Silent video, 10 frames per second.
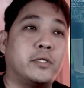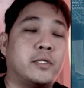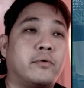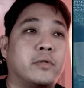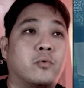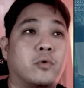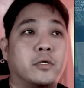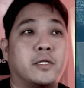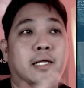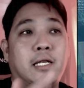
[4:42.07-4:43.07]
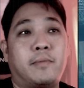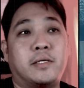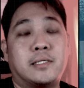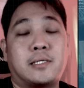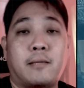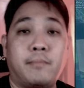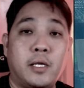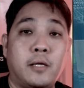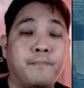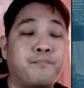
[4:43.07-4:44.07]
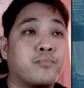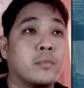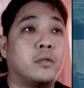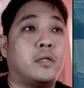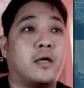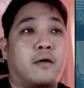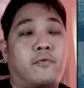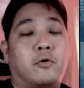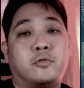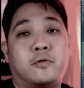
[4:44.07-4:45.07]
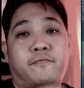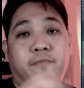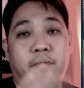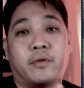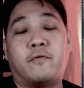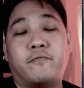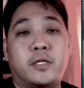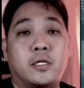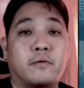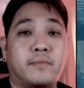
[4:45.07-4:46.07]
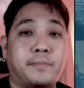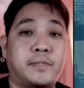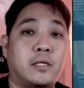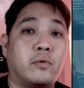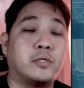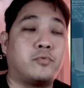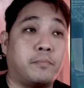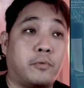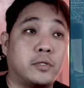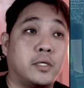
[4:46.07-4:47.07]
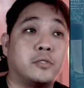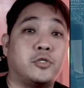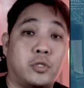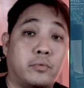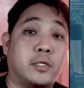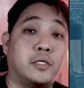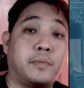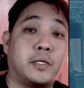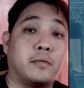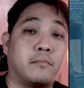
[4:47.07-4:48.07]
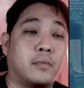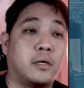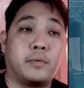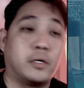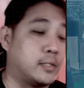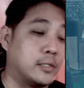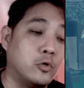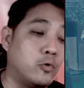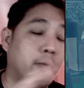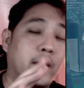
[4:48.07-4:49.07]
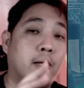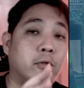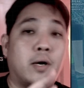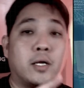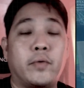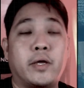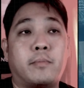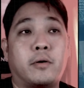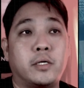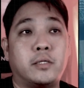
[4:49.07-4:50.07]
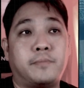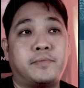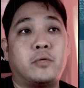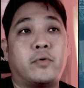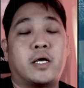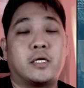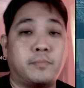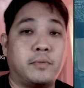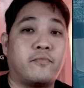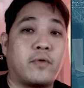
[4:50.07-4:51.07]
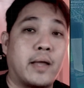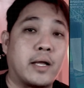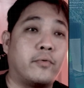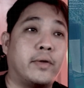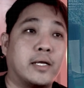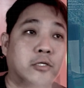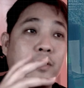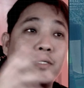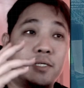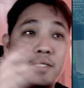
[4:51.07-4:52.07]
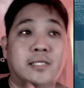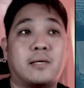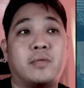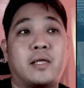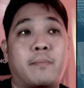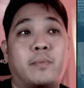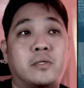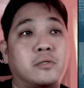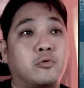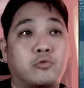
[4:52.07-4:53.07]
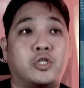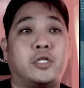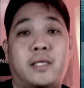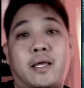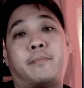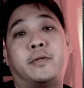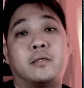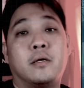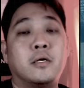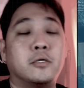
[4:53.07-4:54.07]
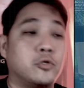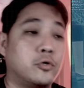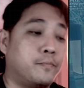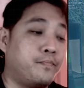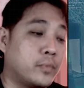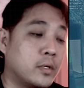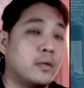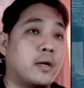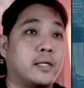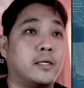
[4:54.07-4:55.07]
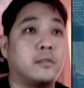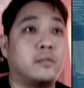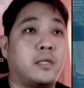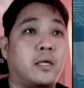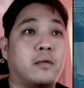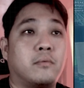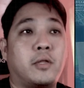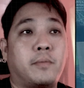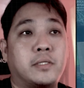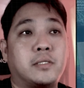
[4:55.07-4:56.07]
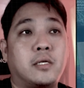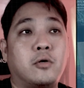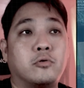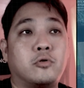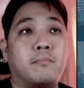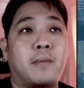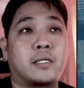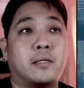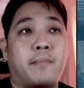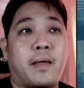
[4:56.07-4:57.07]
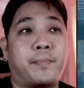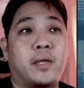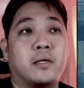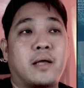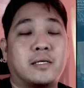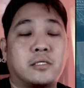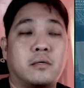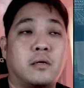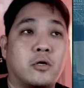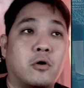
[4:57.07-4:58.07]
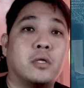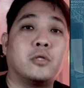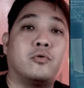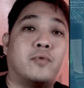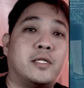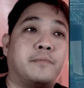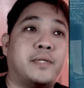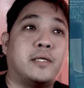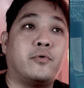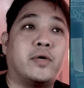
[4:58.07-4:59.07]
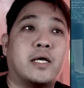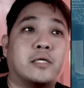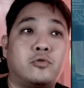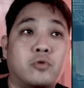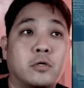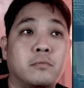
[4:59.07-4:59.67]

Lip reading: the war on a daily basis like me, they are also very confident of Deep State UA's reporting, generally speaking, because there's no other way about it. Deep State UA has been very accurate. As long as they say something happens, usually it happened. So I think they basically also mark the mapping as according to what Deep State UA has drawn.